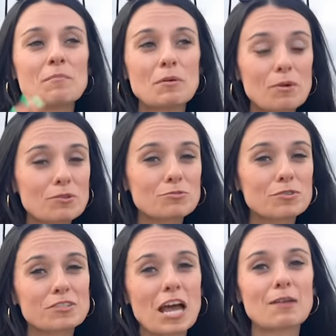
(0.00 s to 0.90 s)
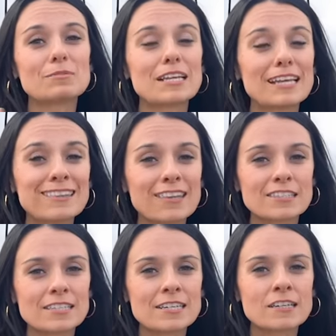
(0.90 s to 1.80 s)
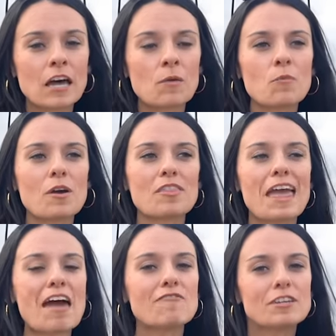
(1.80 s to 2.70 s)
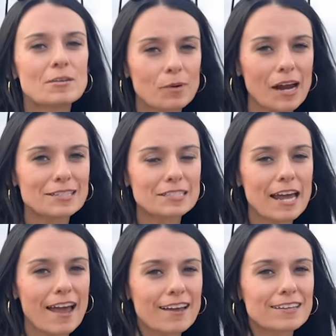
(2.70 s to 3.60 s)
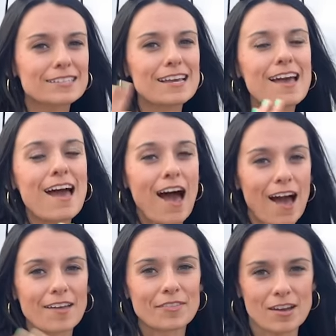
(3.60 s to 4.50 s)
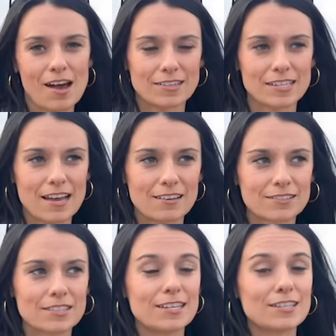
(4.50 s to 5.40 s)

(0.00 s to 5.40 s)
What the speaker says: But most rooftops in London come with hefty price tags on the cocktails.